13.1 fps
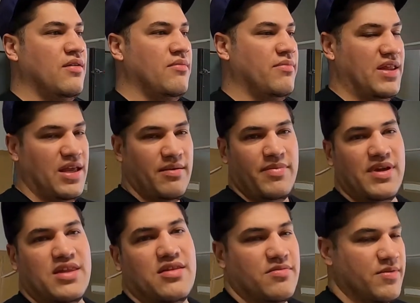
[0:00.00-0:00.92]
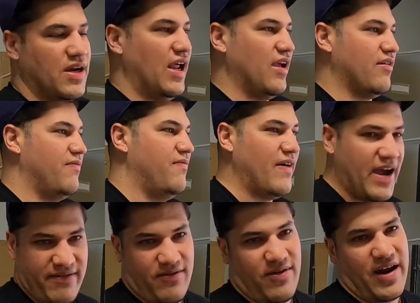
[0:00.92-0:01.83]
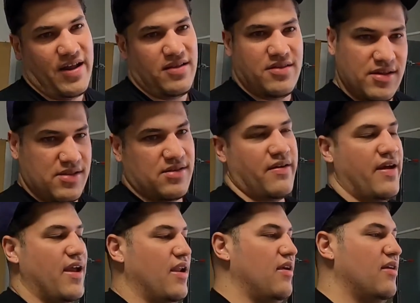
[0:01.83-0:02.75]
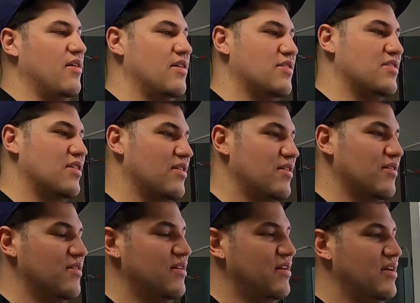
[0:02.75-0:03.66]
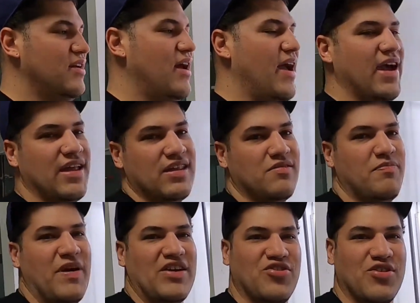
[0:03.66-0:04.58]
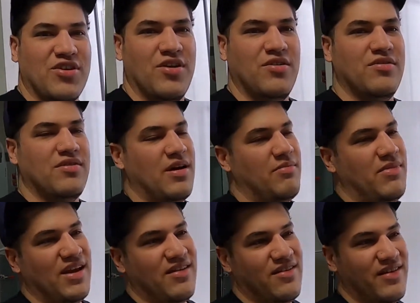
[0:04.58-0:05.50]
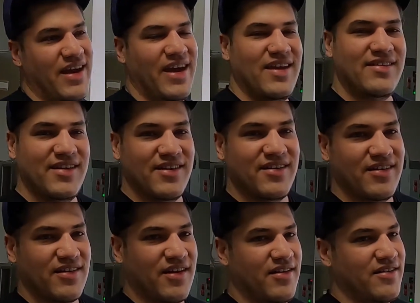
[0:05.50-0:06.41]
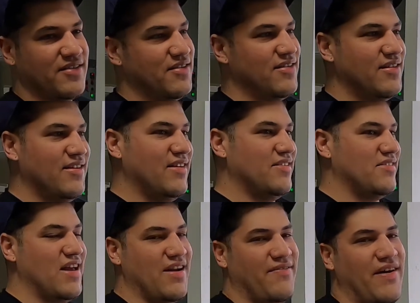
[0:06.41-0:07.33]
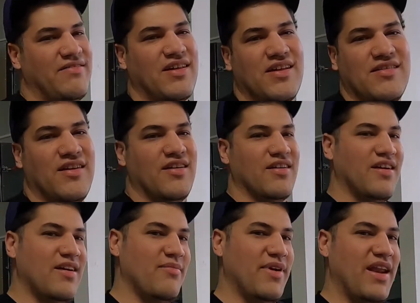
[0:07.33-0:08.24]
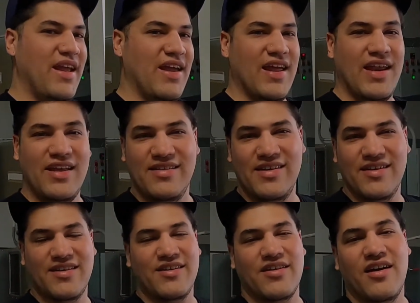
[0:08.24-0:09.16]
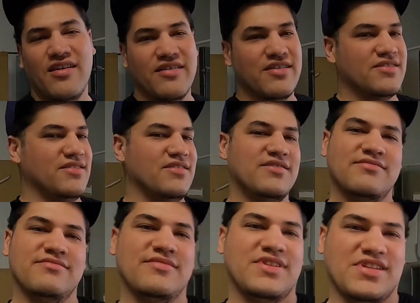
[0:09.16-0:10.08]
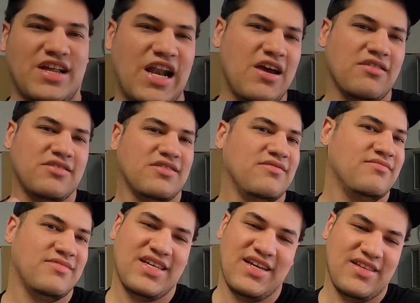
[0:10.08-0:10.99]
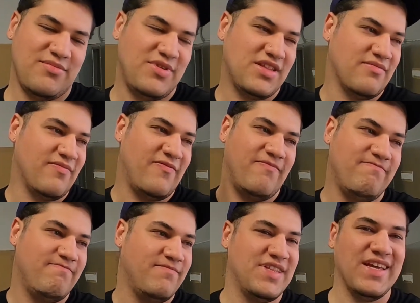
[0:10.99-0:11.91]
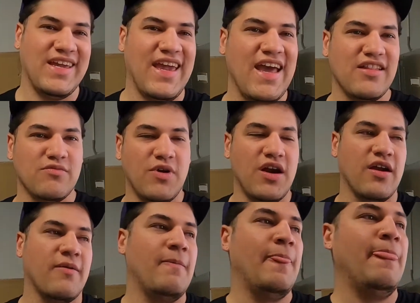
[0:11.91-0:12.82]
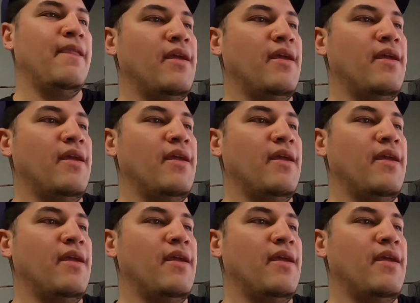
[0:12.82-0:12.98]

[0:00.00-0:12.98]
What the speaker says: But them bitches were like 5 grand, 6 grand. So I got the SpectraCoat. I'm like, okay, $1,800. It's not a $5,000 gun, but hey, at $1,800, it's close. It's gonna do me some sick ass work.